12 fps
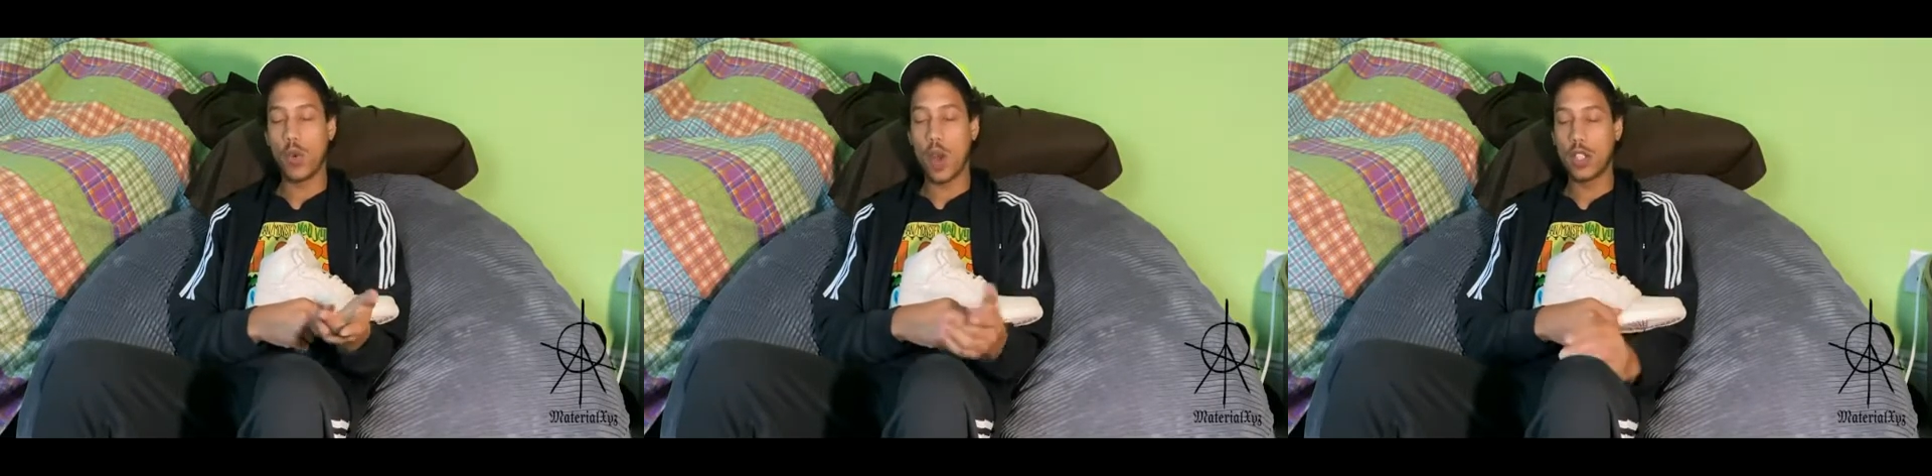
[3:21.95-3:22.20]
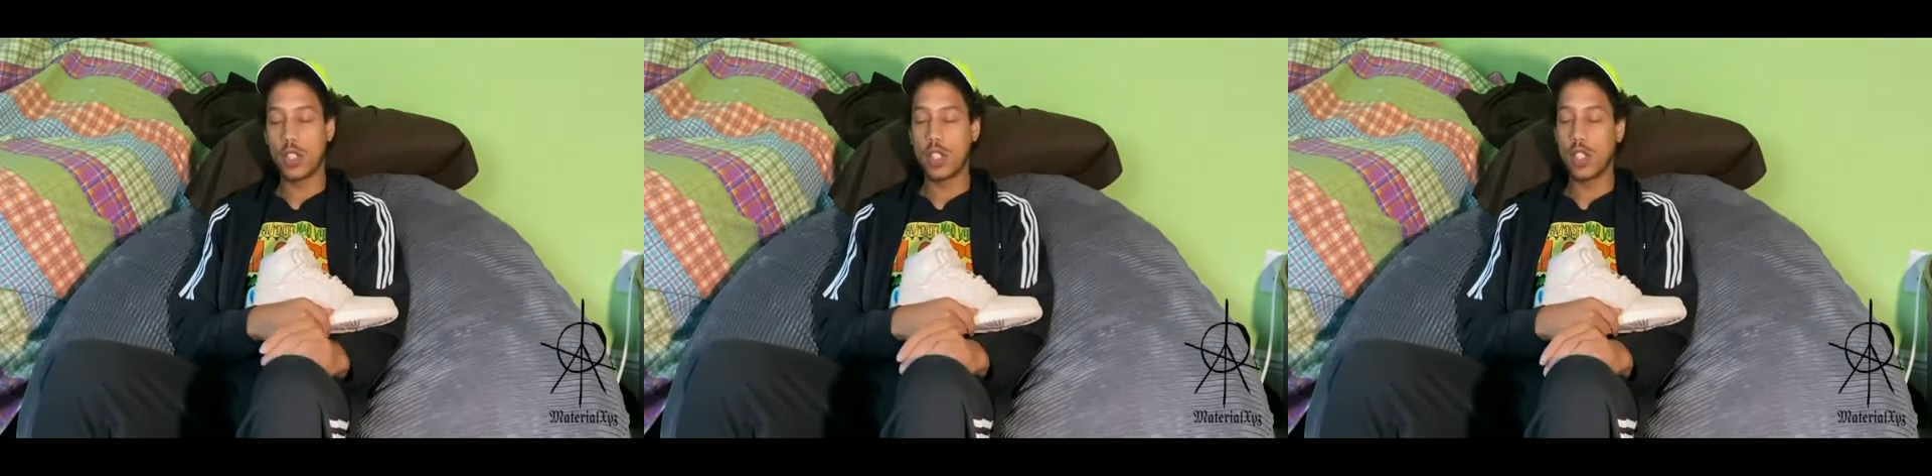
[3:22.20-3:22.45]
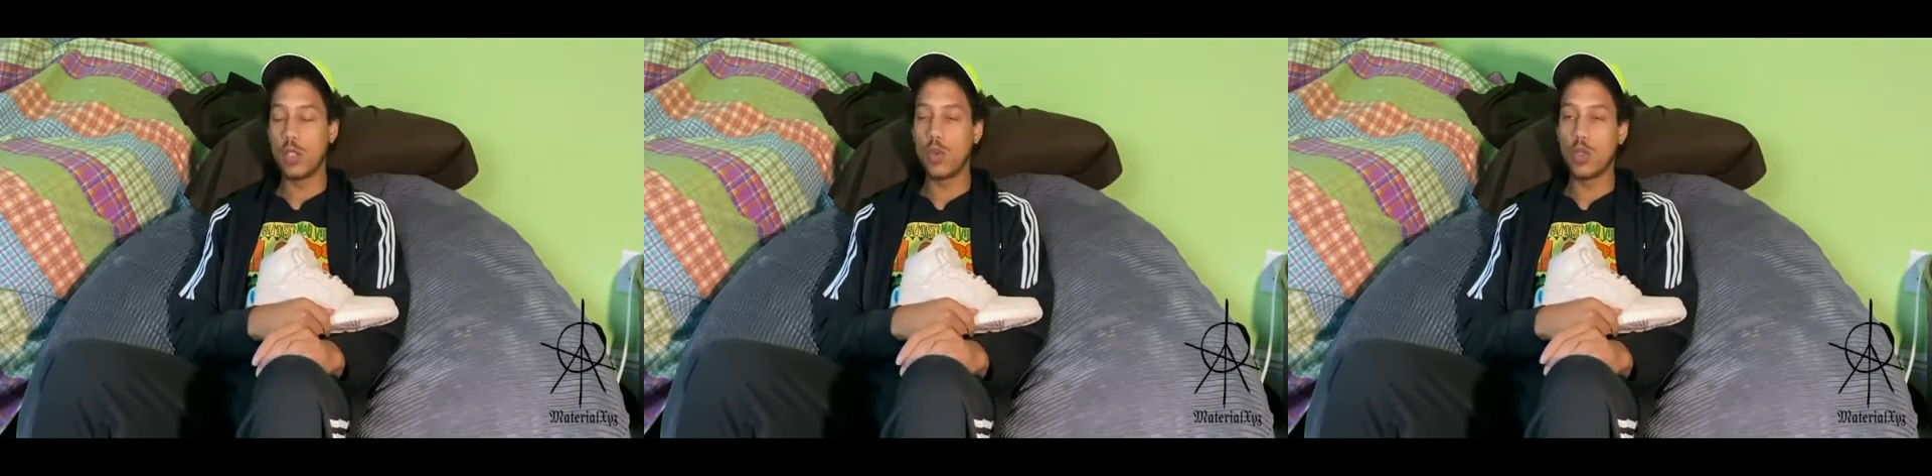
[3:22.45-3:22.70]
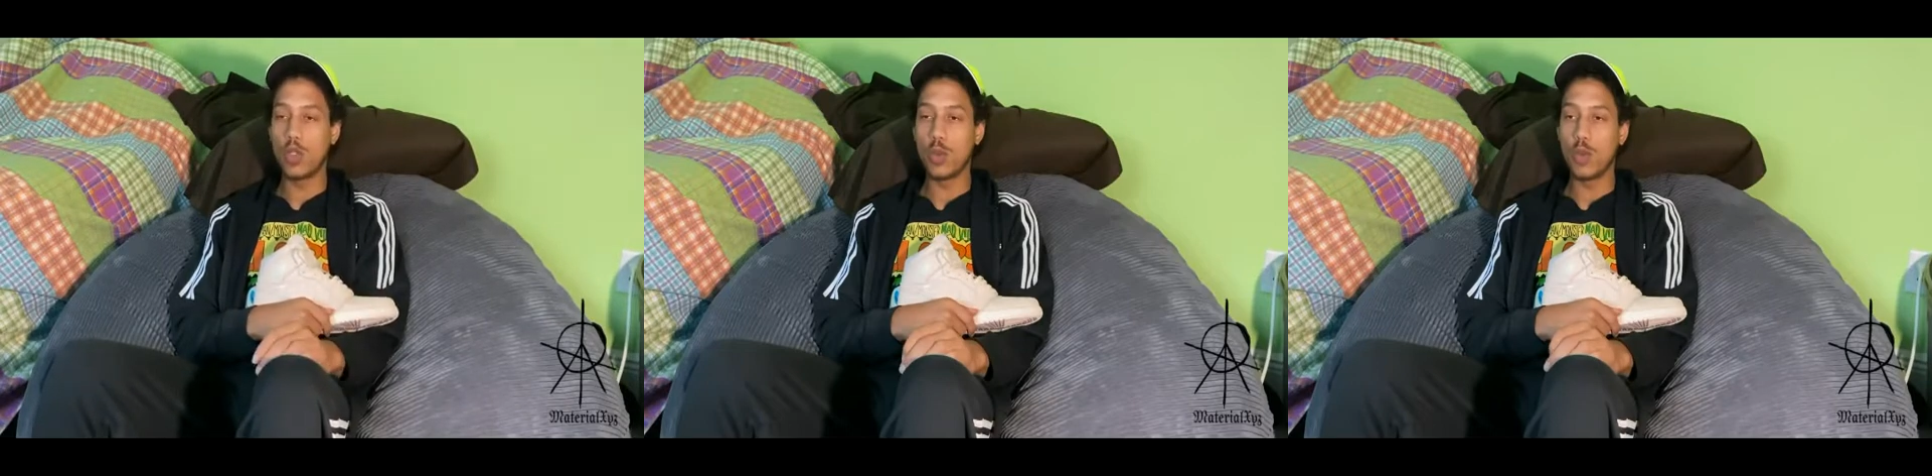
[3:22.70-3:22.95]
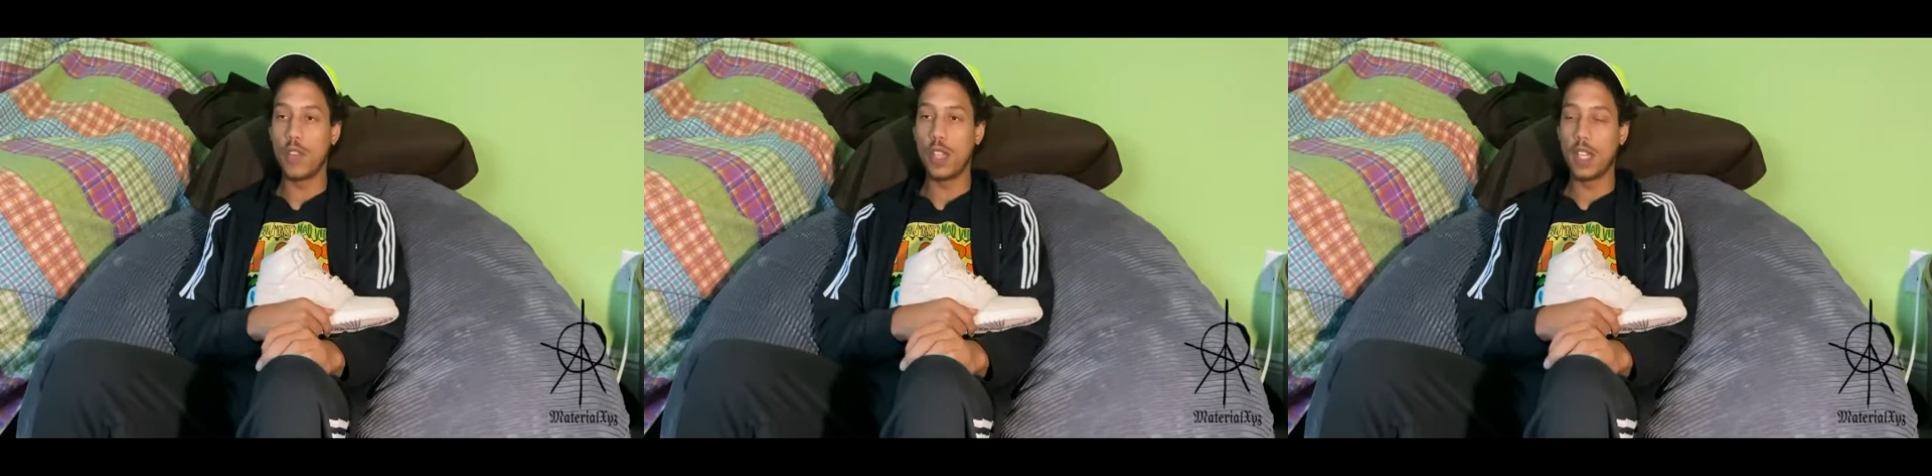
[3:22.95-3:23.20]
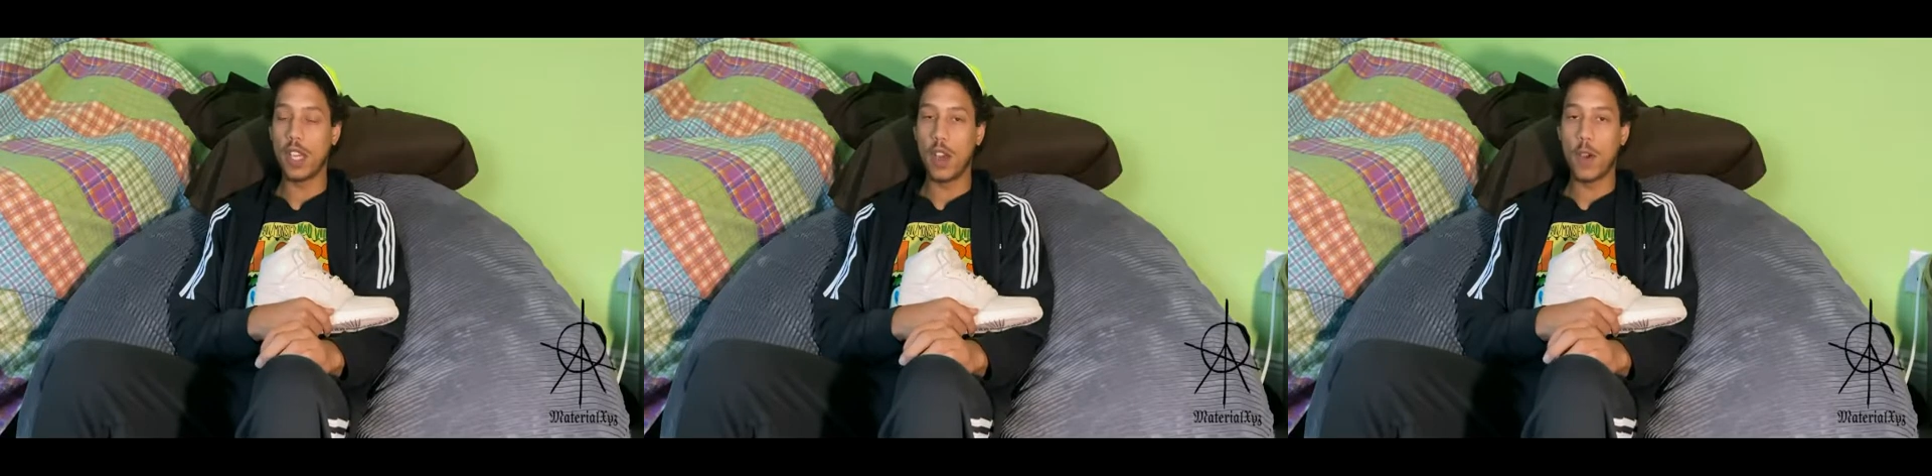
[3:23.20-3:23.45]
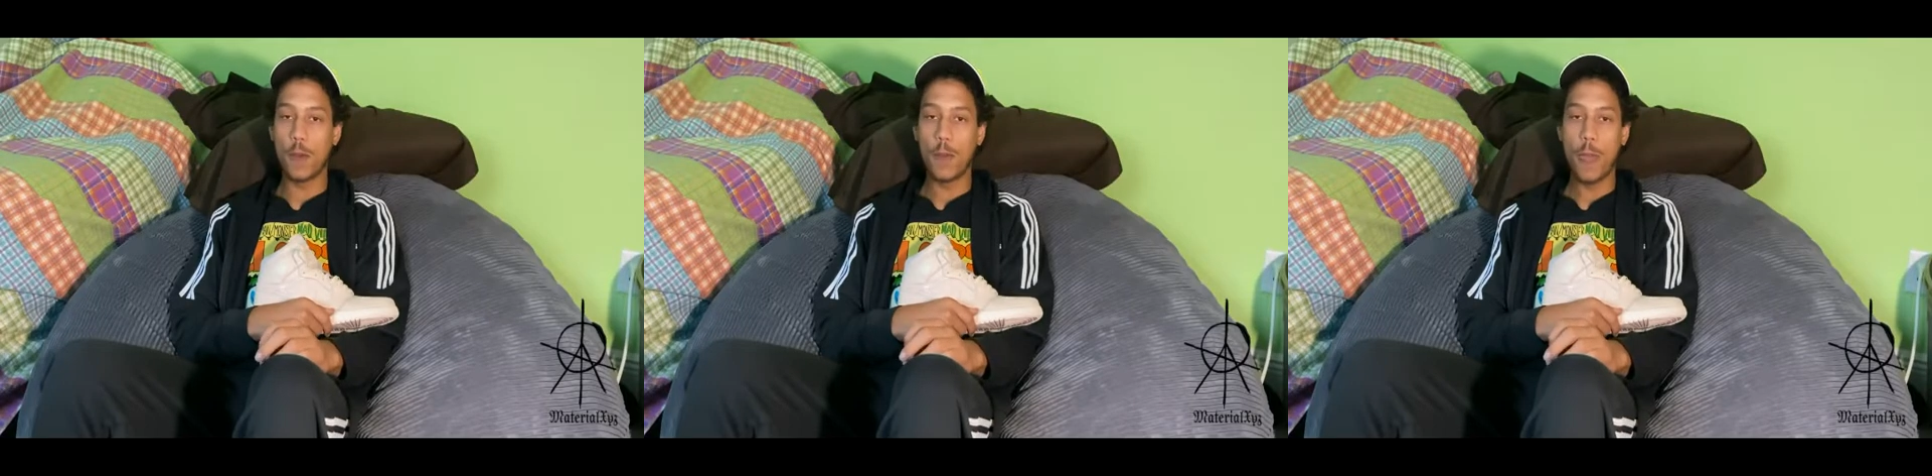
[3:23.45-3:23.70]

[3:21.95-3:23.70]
watched a YouTube video.